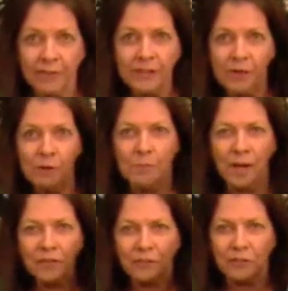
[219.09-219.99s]
and we know what
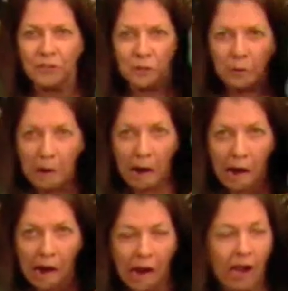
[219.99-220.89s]
monsters do.
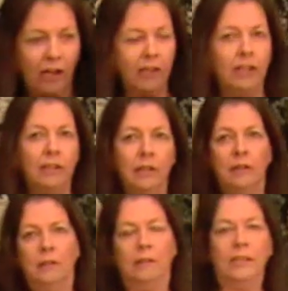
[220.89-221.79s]

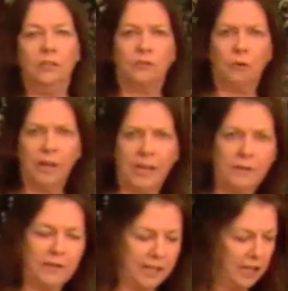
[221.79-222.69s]
They destroy
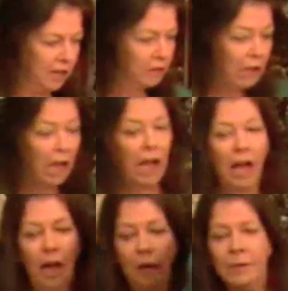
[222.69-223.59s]
everything.
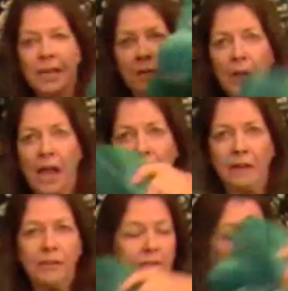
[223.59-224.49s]
They wreck
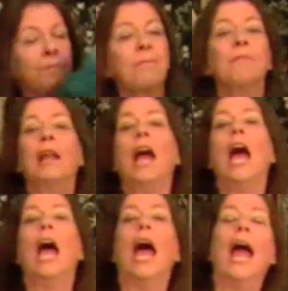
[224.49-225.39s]
everything.
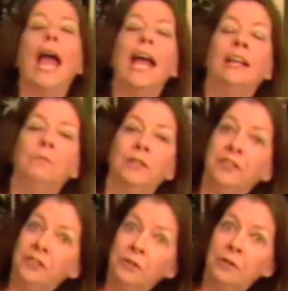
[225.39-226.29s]
And what
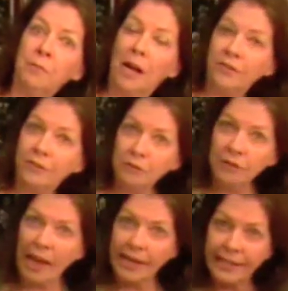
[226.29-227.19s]
do you do with
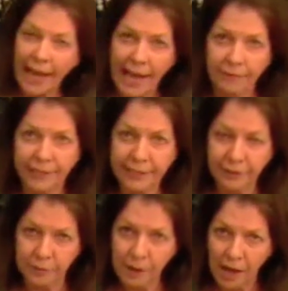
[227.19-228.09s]
monsters? You have to
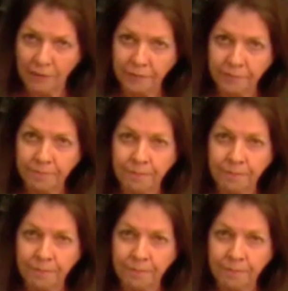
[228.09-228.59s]
kill them off.